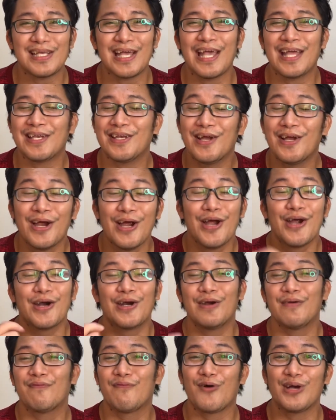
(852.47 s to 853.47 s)
and
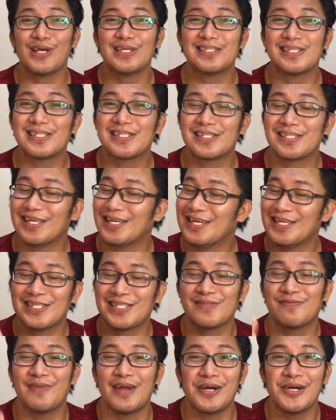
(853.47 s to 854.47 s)
her voice is,
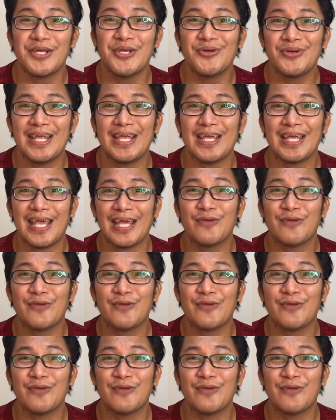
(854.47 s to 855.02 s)
it's very unique.